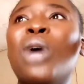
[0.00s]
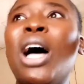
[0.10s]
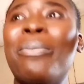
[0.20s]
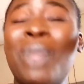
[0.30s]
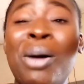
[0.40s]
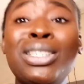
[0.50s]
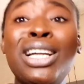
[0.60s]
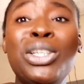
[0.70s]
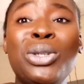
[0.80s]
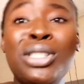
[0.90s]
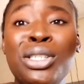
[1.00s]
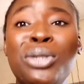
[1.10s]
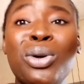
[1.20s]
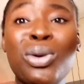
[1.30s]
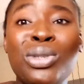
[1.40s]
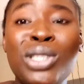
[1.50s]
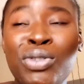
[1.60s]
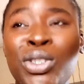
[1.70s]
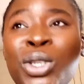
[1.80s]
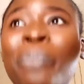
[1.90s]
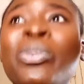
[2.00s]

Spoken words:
I'll actually use this to close this video.